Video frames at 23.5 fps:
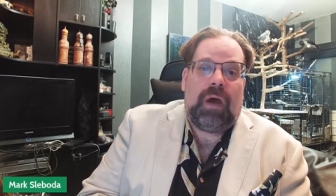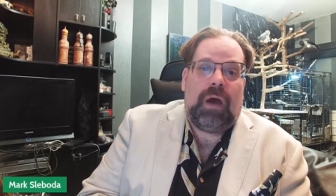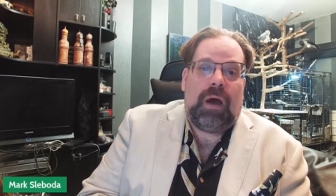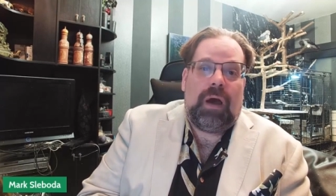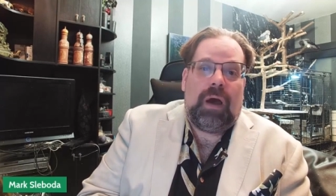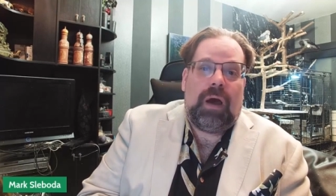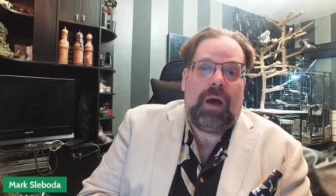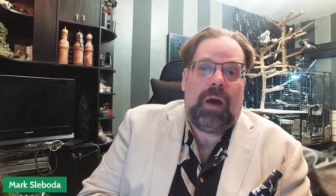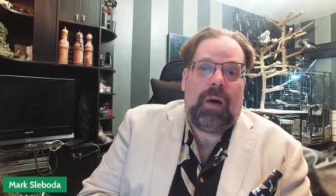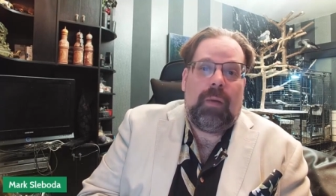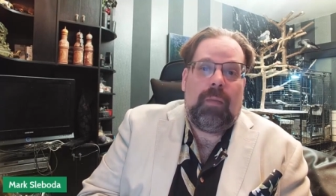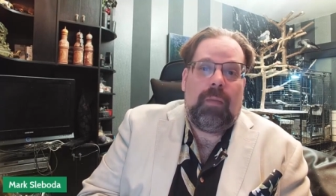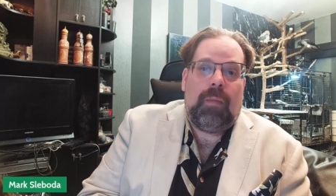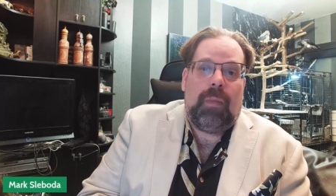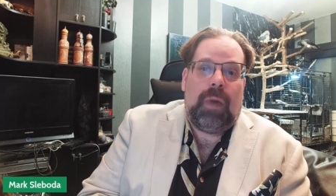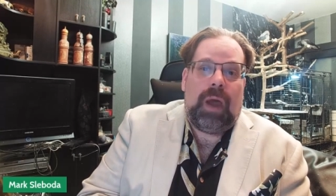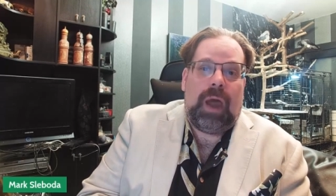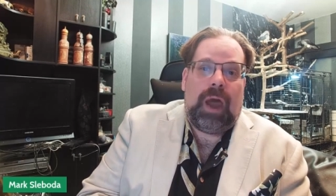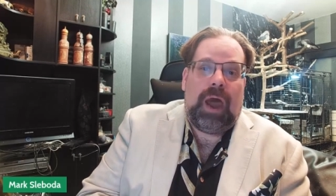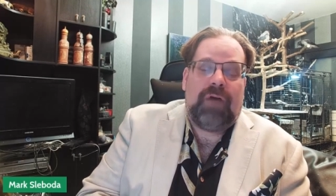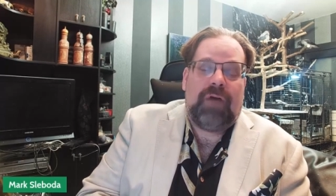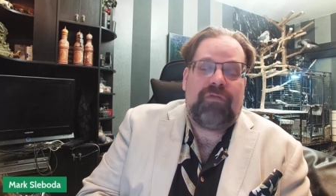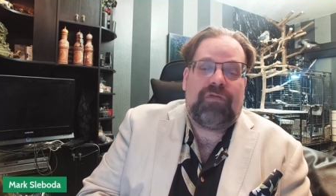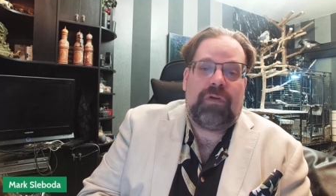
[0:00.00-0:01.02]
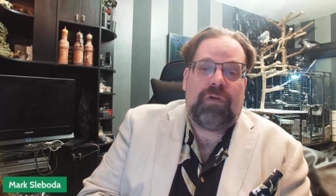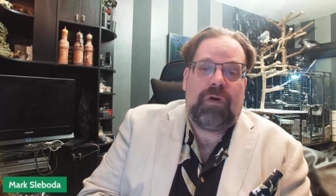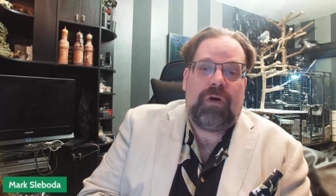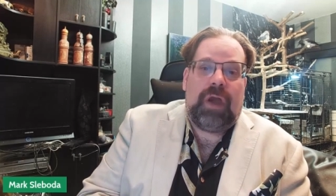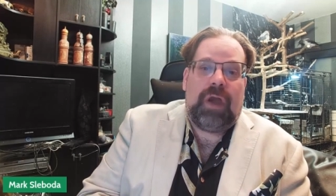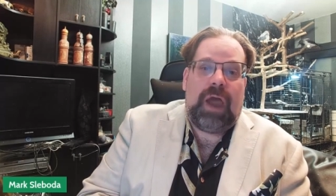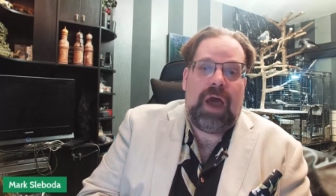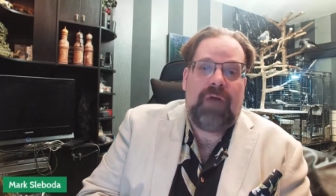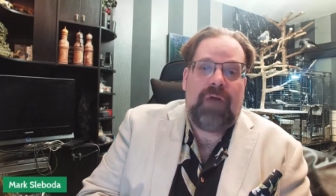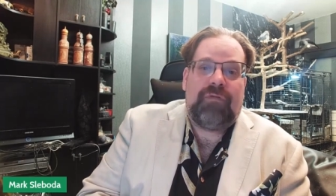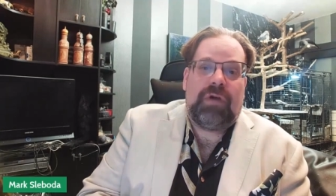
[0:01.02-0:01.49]
Um, after
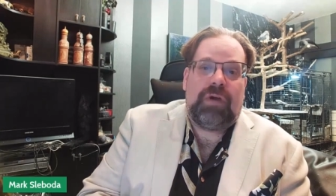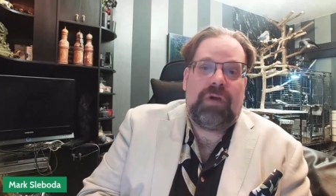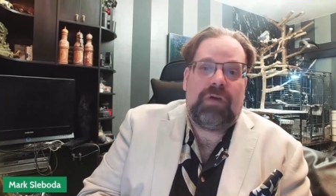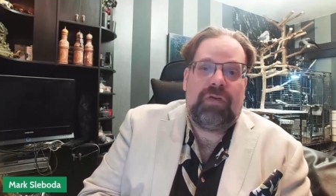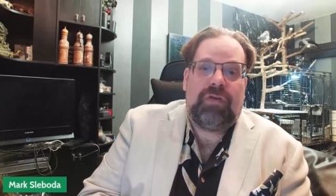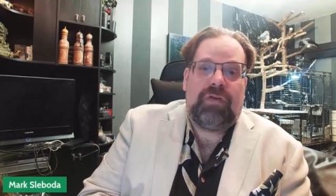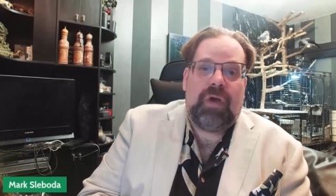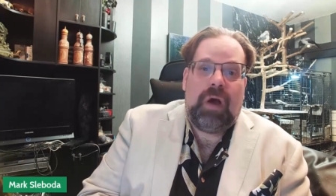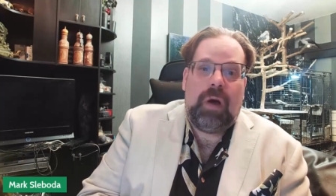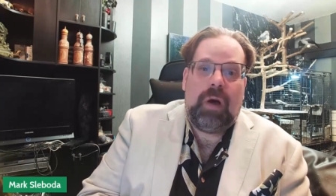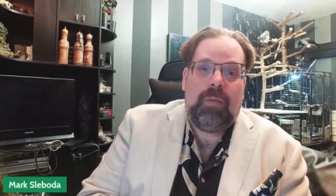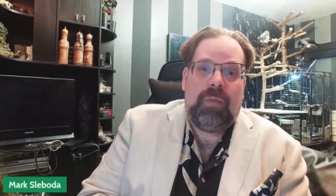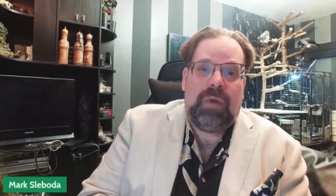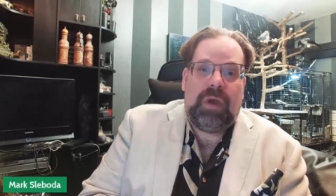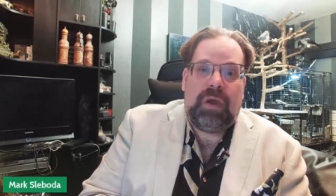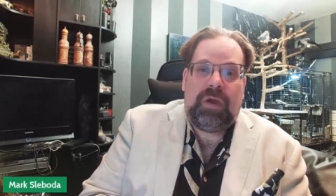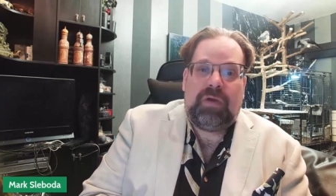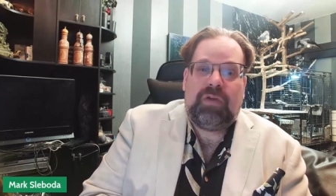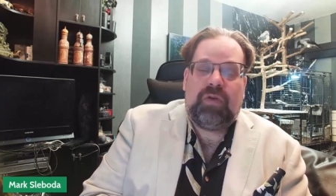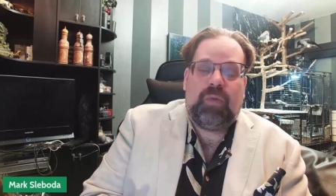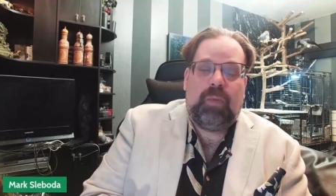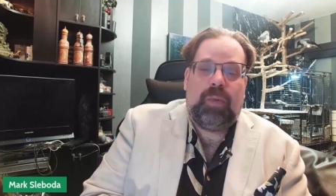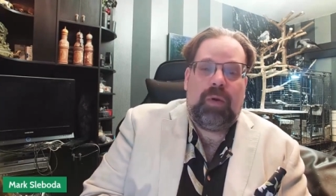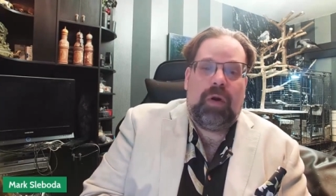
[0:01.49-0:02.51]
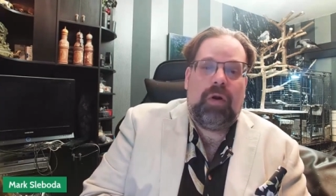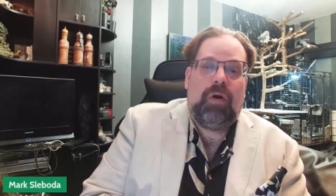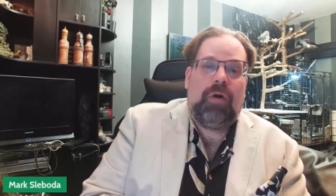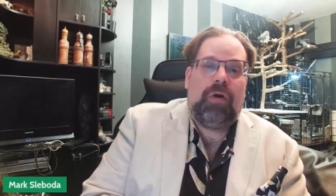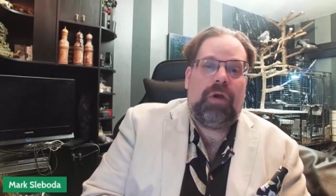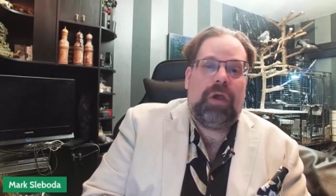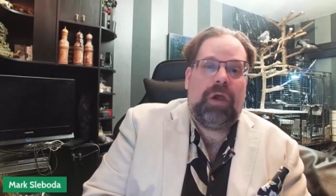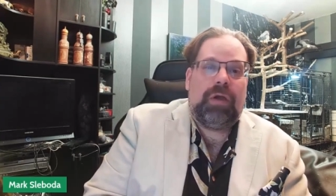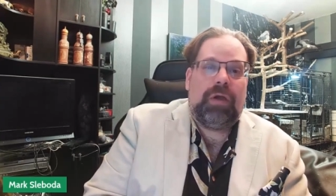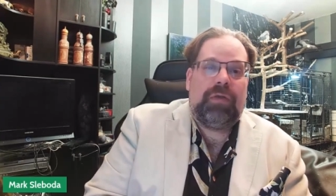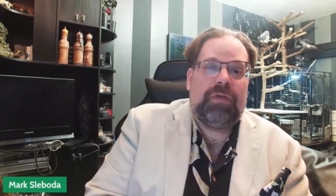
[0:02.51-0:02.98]
having some
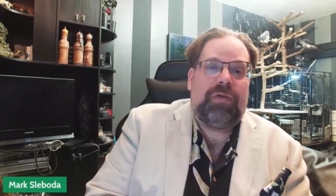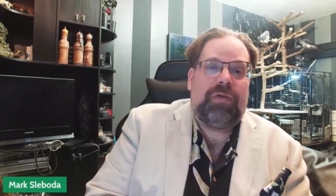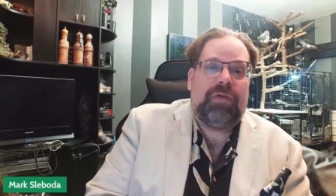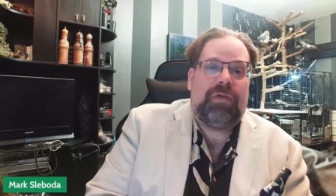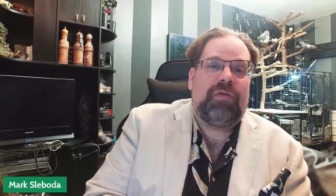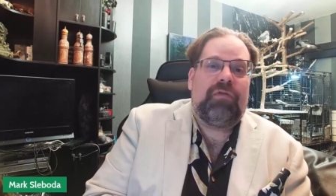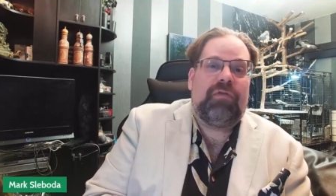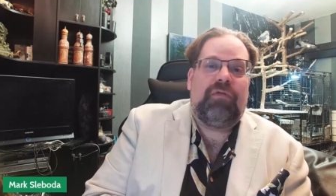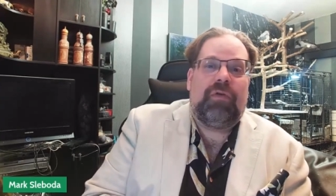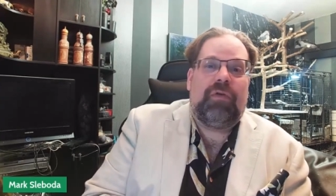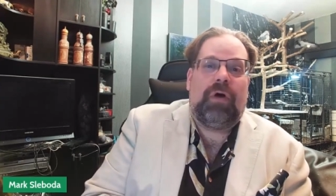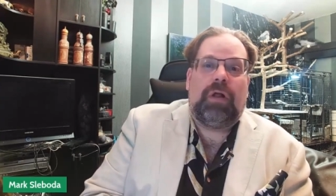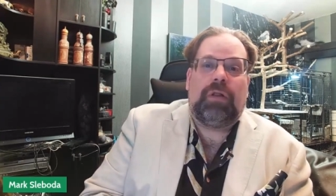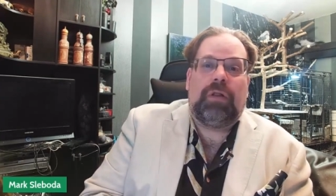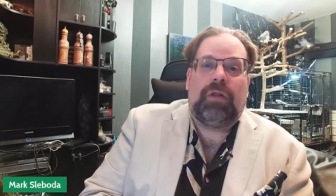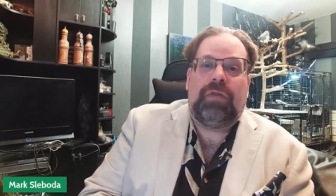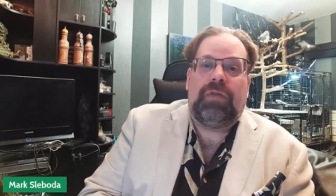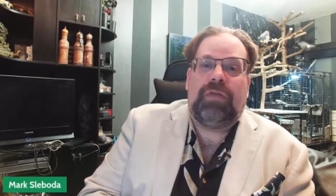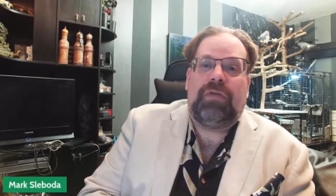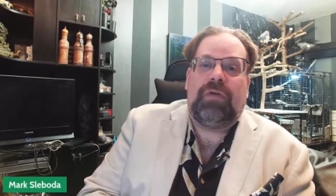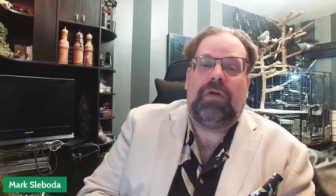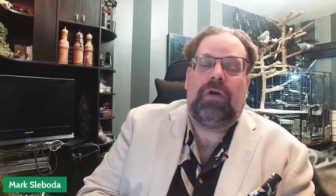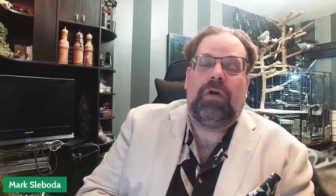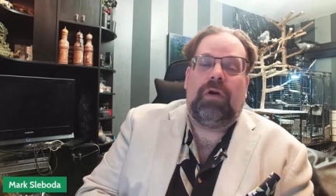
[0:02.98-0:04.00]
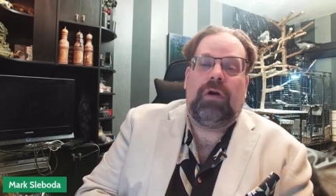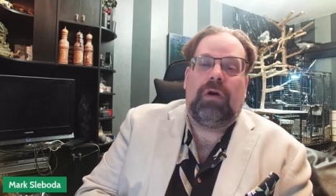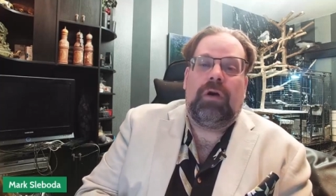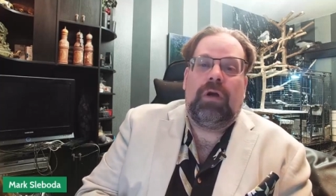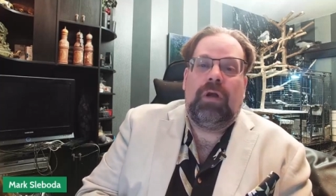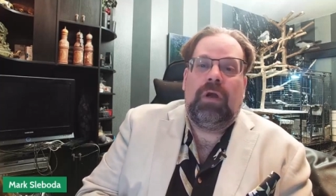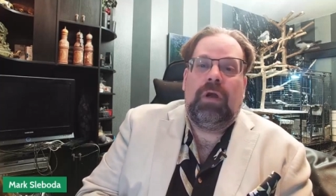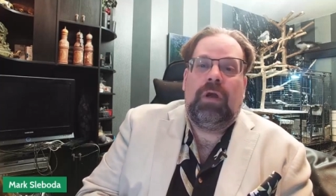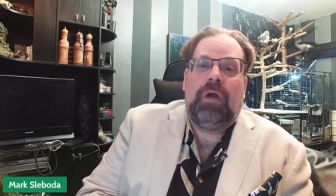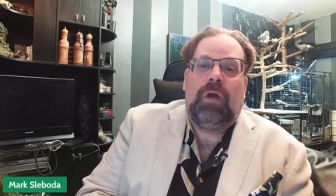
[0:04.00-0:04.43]
experience as a volunteer